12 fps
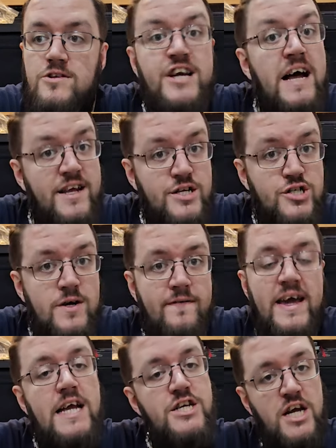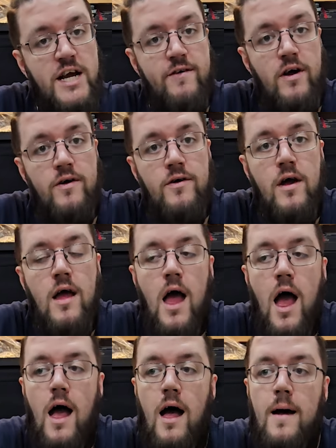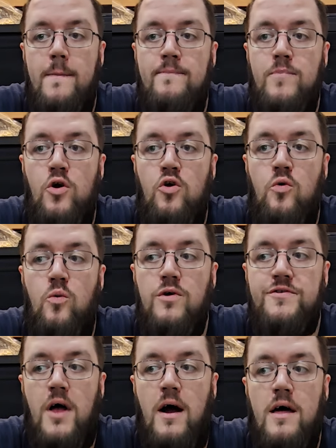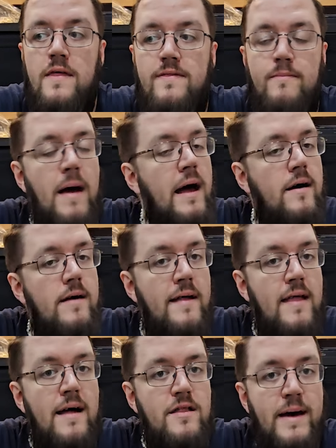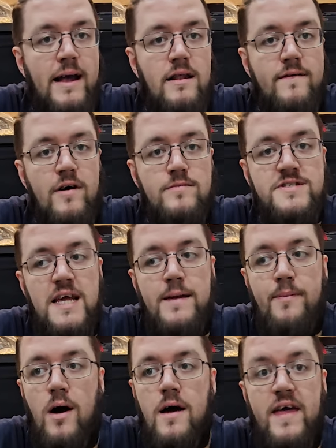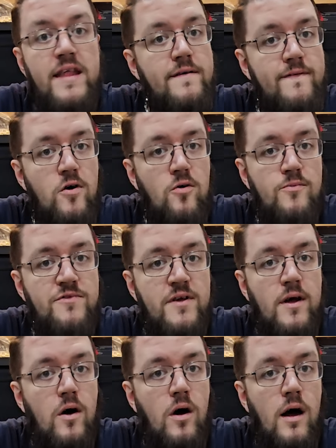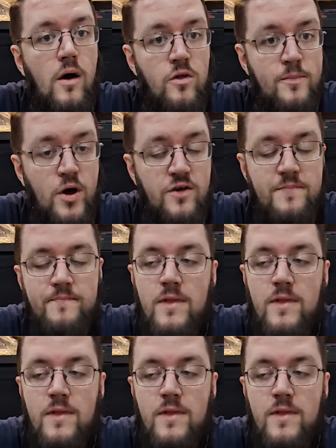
challenge for each hero who was at the Battle of Helm's Deep, either in the films or the books.